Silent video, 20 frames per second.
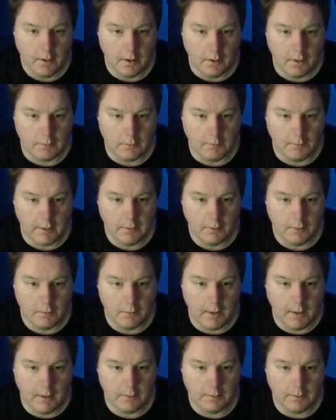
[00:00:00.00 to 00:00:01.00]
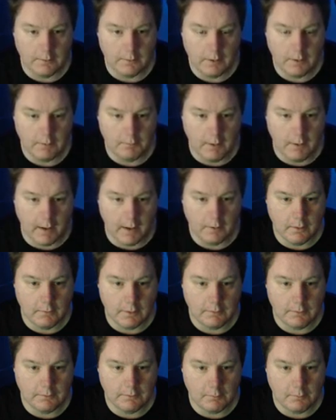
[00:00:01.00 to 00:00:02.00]
on microbiology,
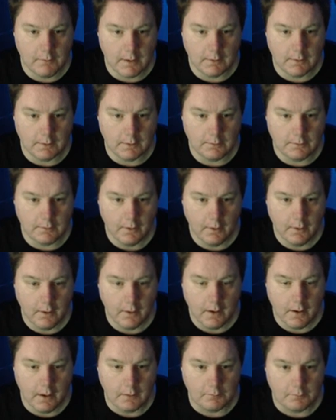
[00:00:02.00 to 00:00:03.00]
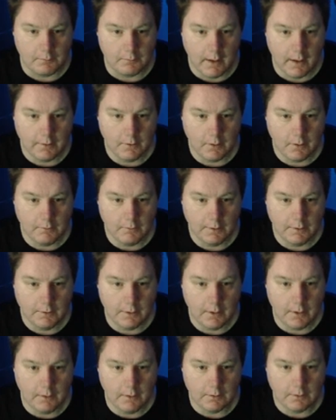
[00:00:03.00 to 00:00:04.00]
bioinformatics, and
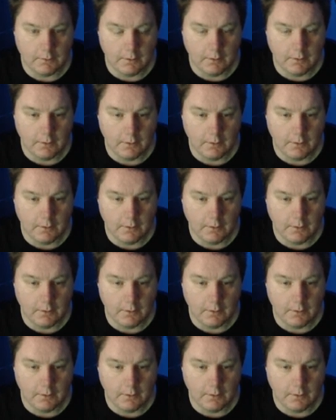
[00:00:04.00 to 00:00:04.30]
pathophysiology.